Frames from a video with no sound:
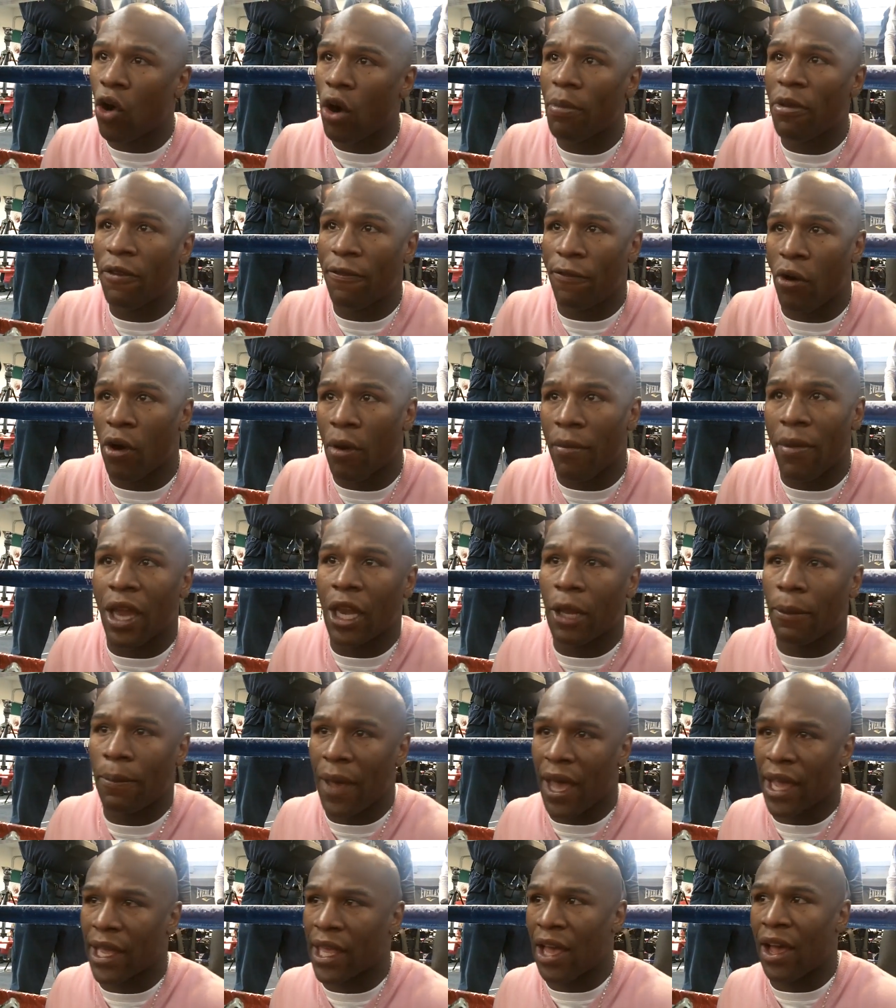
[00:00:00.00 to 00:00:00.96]
or before
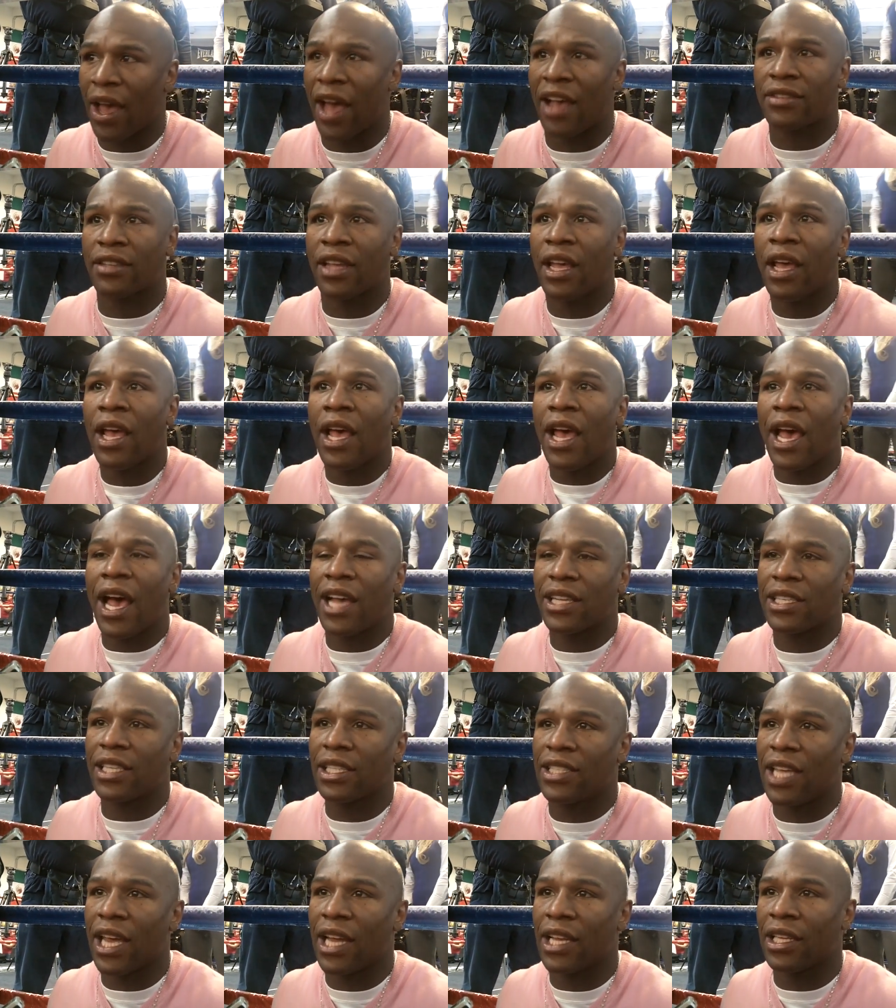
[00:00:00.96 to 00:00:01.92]
Manny Pacquiao, has
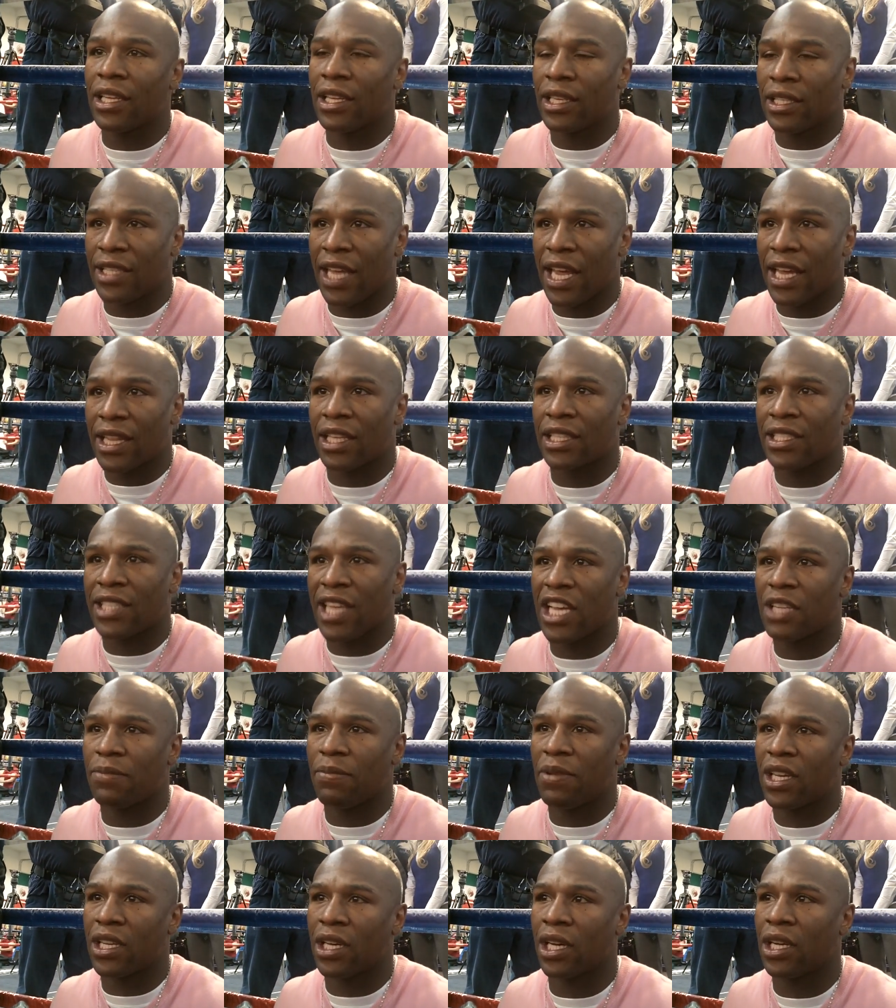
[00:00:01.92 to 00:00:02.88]
to take the
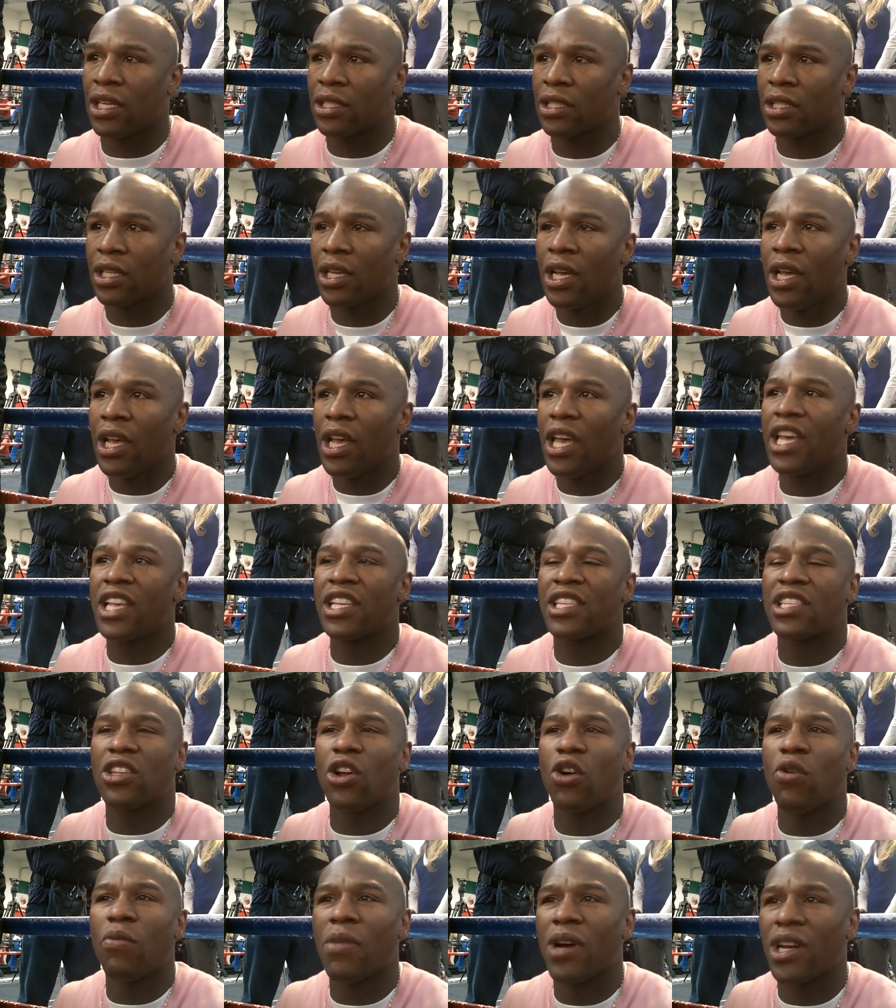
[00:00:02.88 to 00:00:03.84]
test, because there's
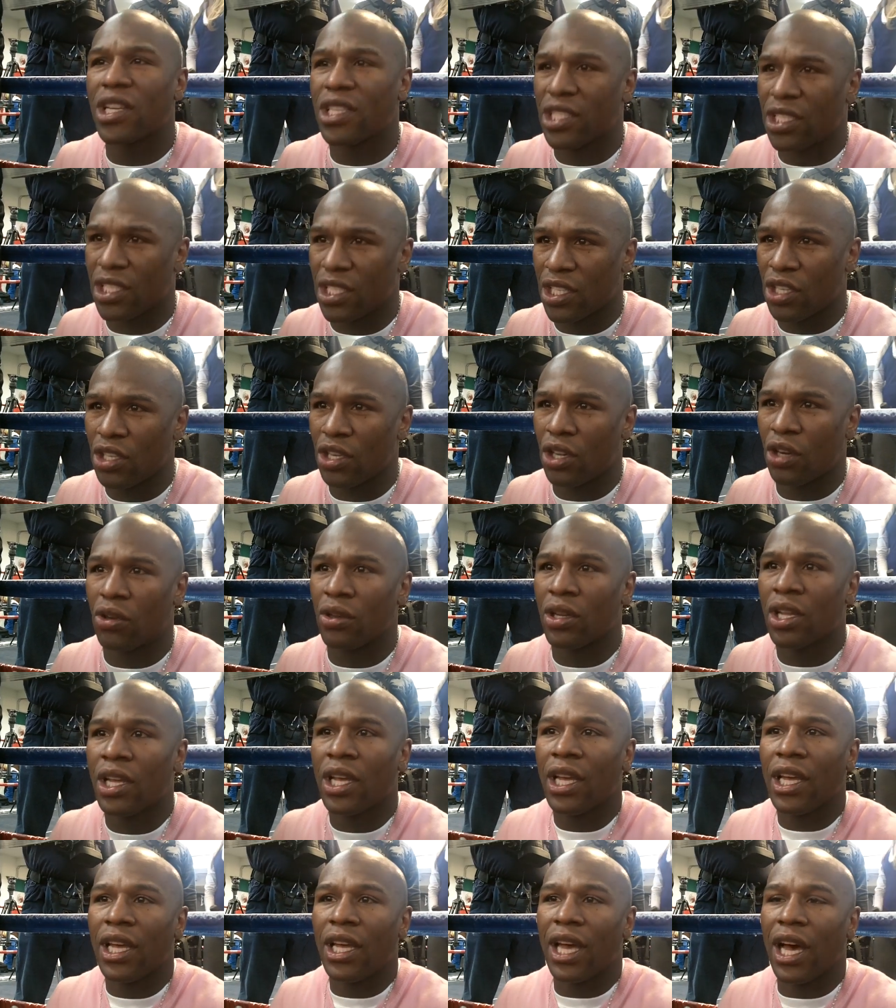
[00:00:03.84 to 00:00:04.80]
so much
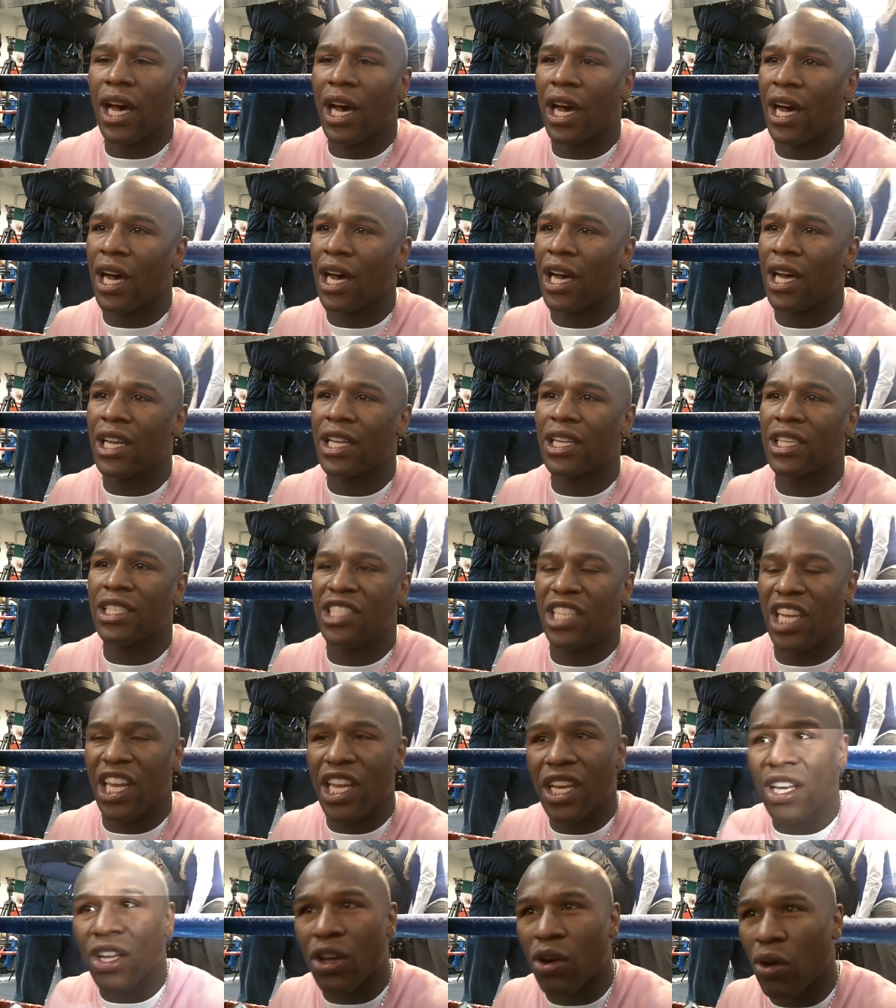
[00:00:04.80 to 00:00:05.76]

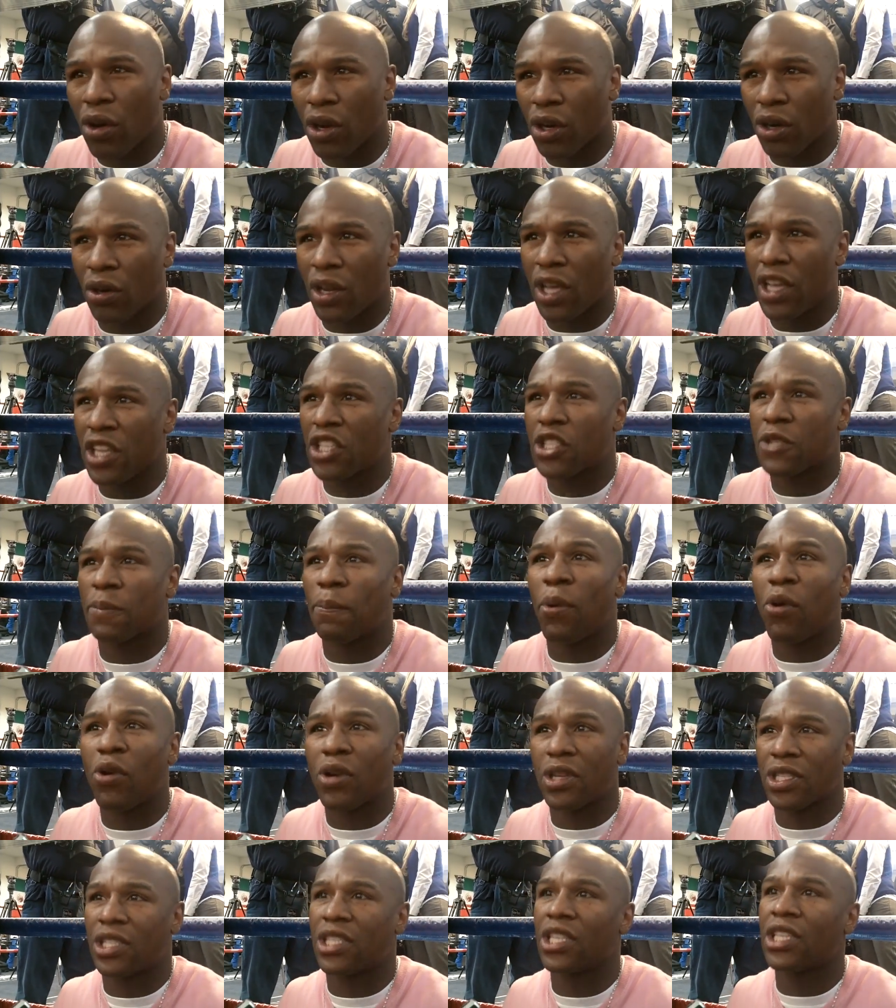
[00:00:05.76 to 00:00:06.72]
cheating going on in
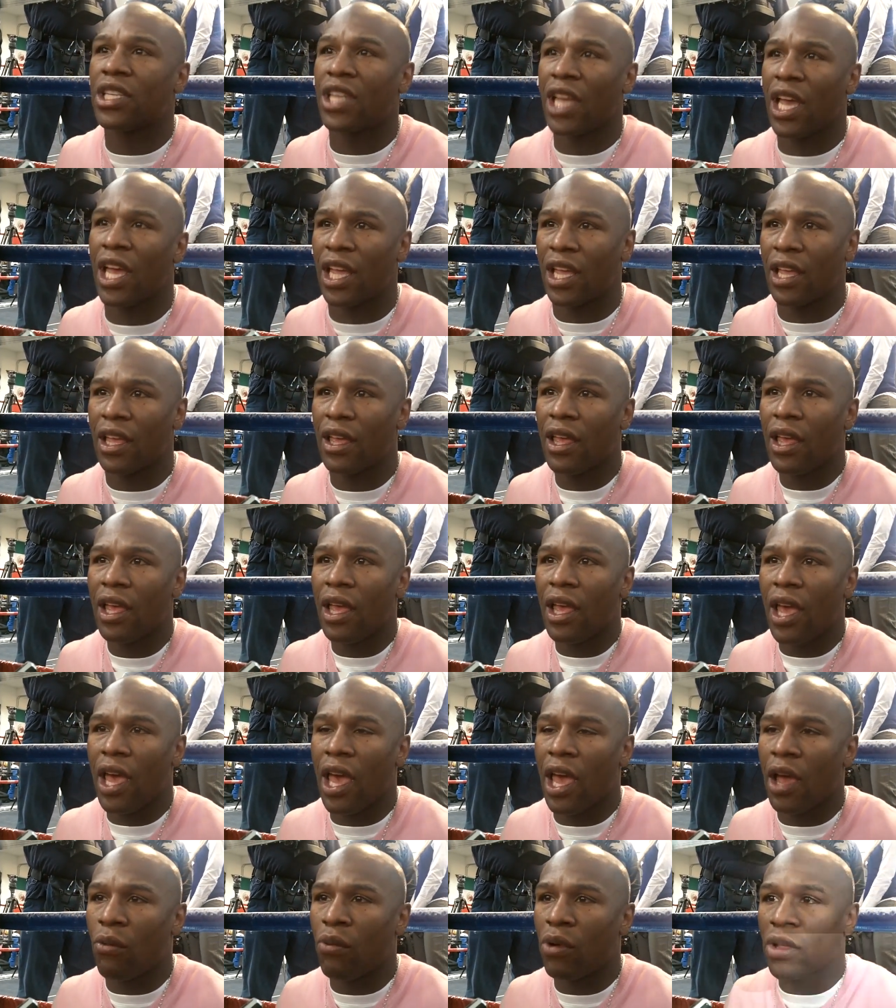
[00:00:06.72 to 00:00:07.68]
sports today.
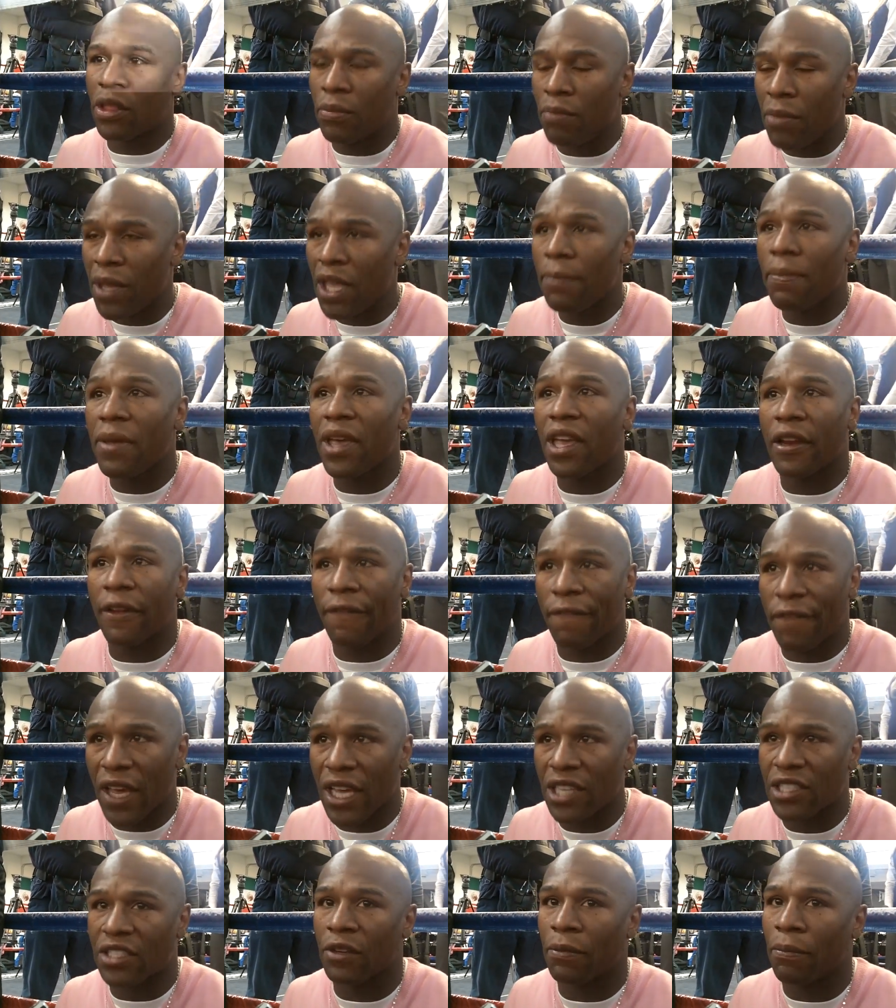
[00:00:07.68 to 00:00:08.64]
And with me being the
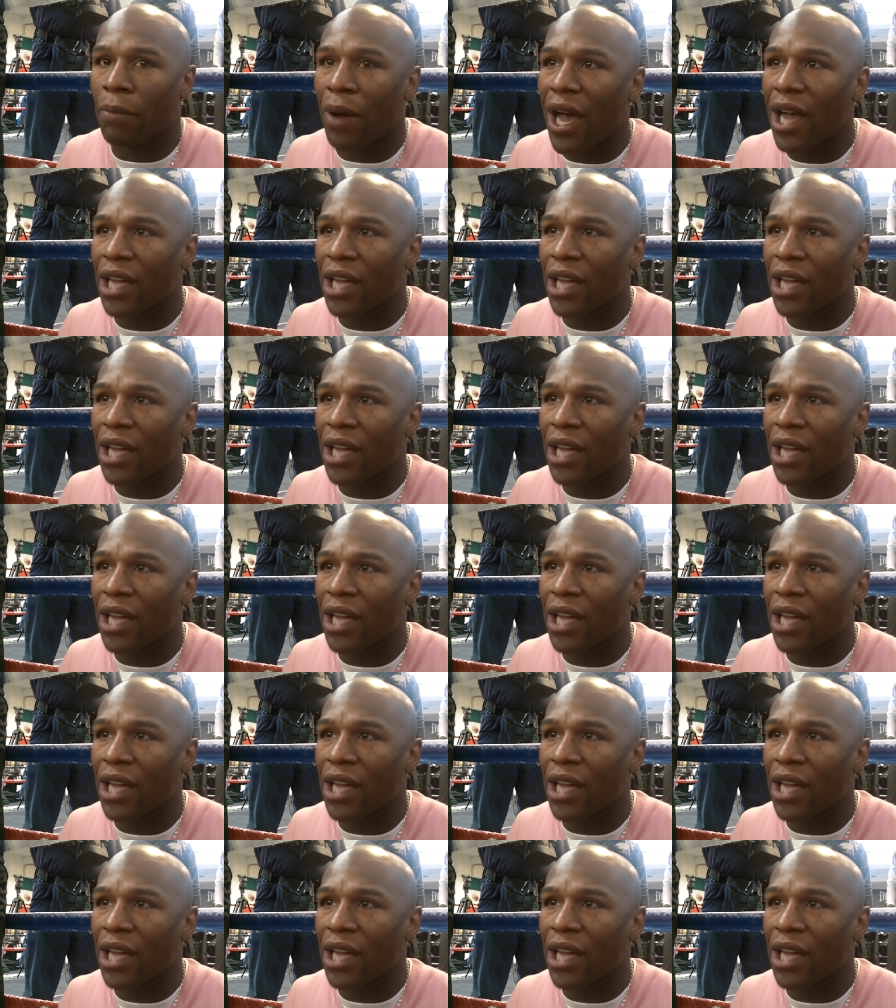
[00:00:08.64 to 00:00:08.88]
face of